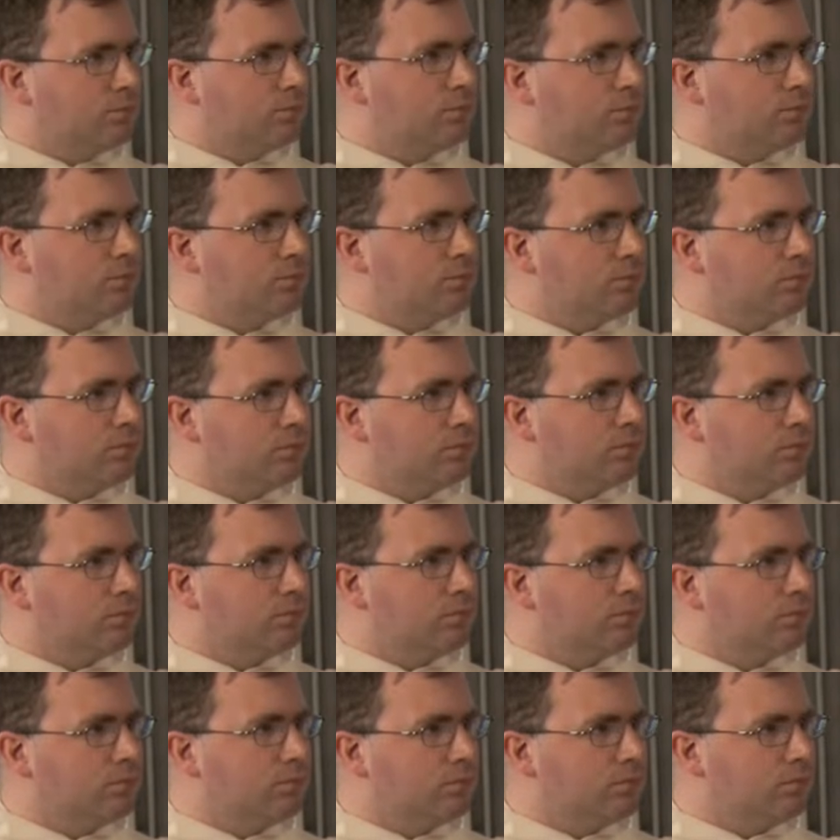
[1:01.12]

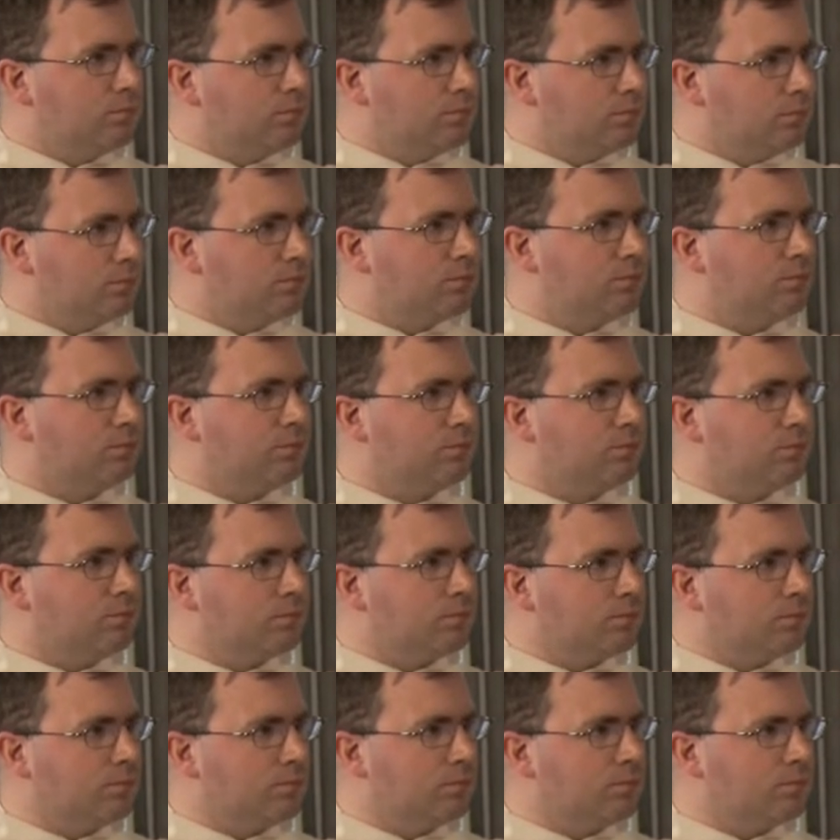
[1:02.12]

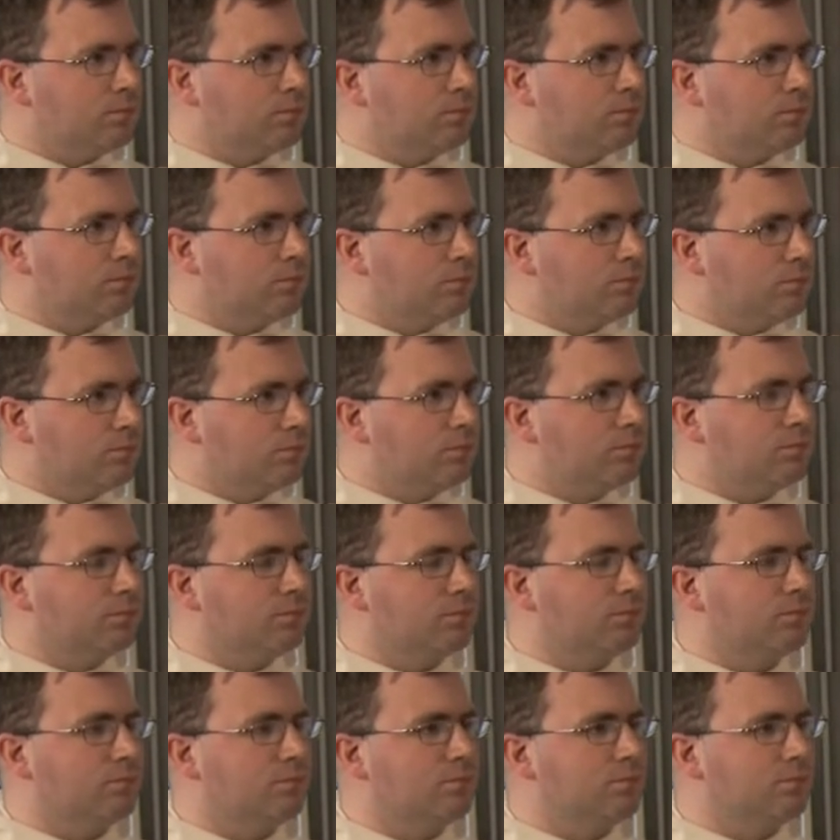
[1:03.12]

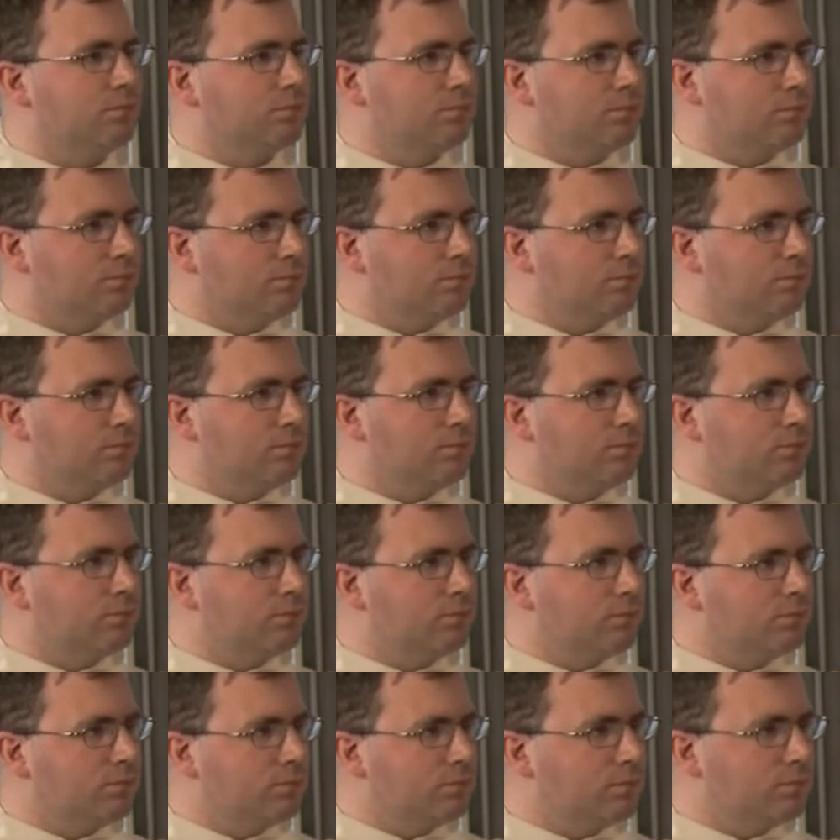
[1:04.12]

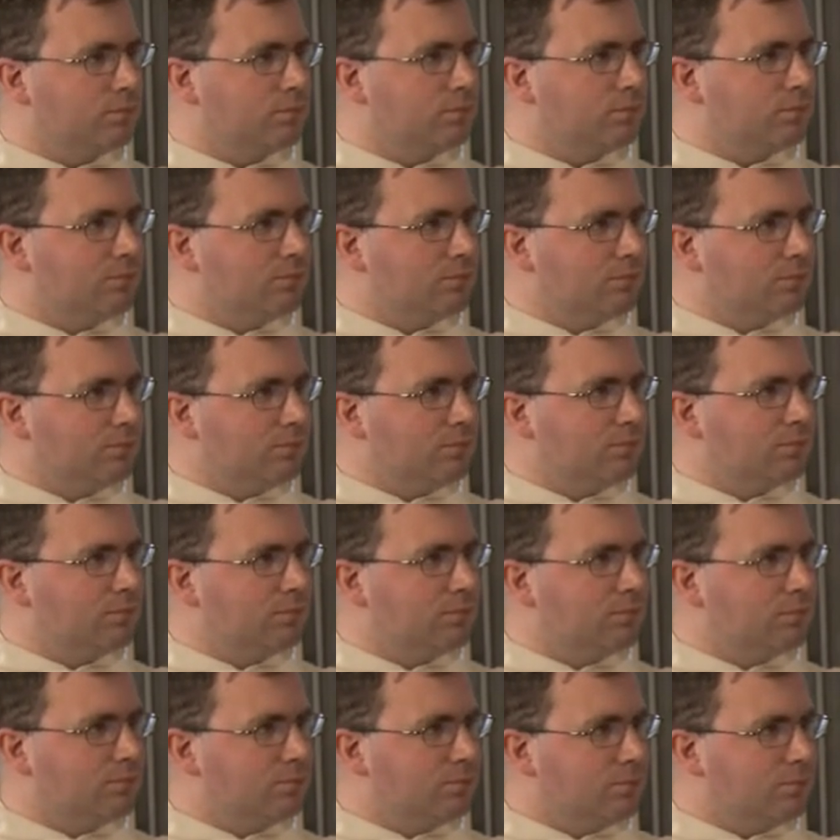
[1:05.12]

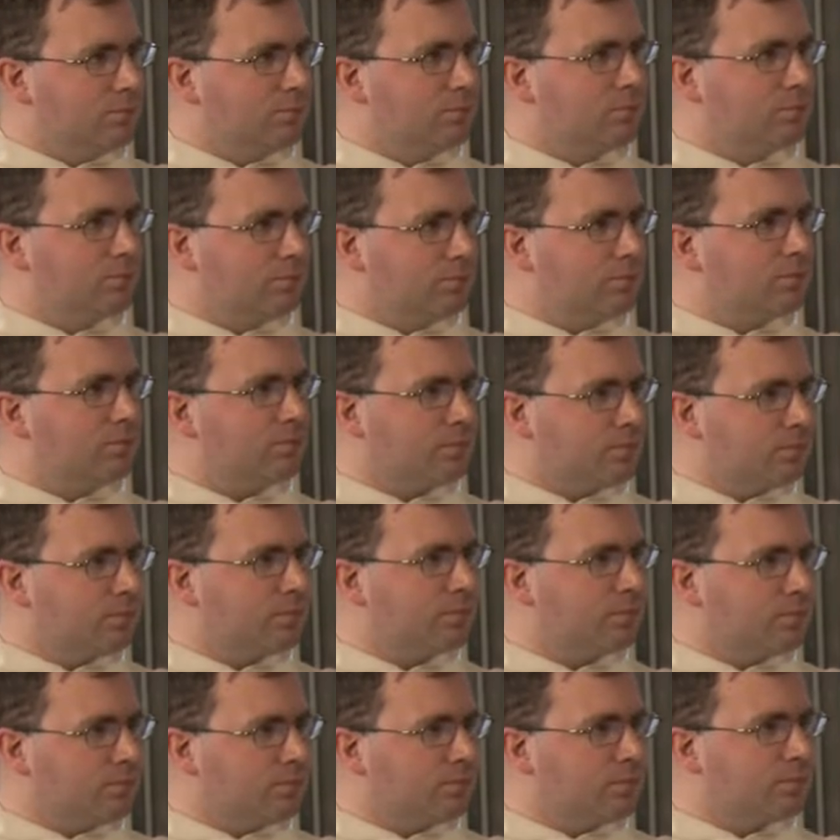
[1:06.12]

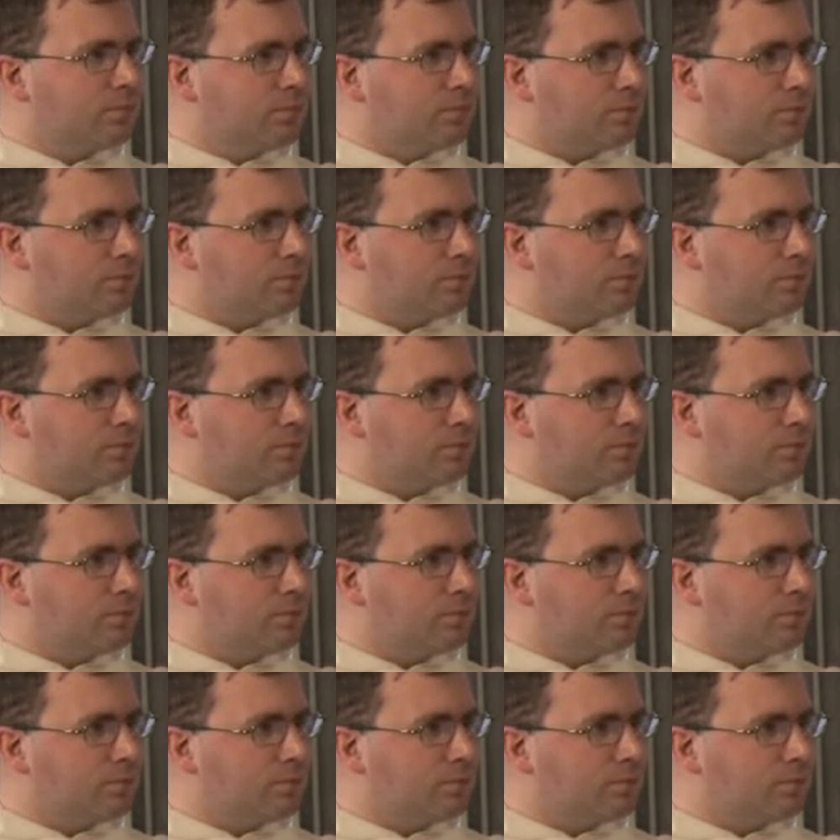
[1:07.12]
This person isn't speaking.